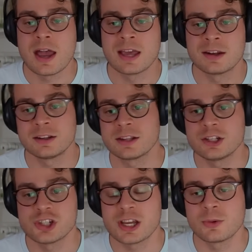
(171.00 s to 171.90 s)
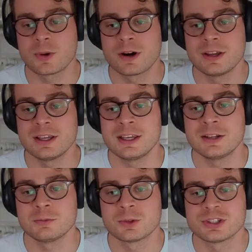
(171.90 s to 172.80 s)
And in late January,
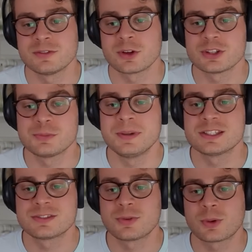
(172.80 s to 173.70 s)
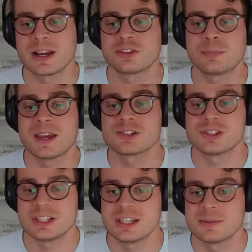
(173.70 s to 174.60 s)
it received all these bids for
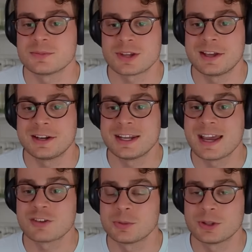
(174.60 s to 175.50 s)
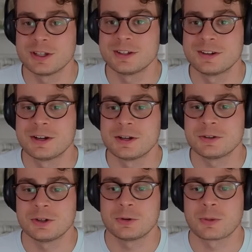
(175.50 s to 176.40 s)
expansion teams. And inevitably,
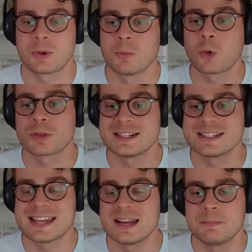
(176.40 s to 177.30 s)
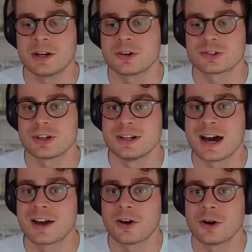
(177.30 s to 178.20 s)
there were more than 10 bidders.
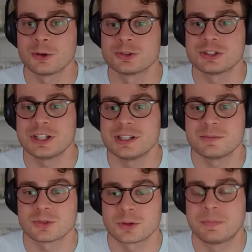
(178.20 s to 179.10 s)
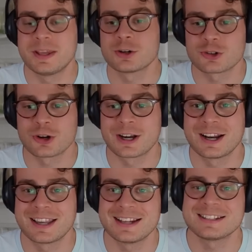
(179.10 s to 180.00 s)
Not all those teams or bidders are
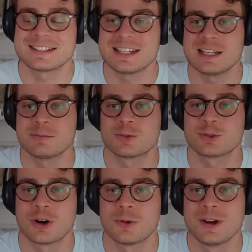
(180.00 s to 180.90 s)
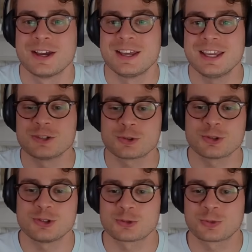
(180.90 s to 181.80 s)
going to get a team. So
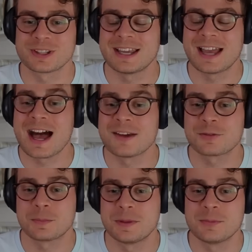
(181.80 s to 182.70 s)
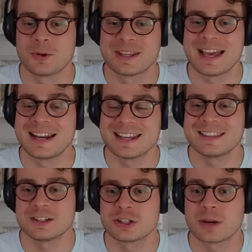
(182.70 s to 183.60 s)
interest is really high for people getting in the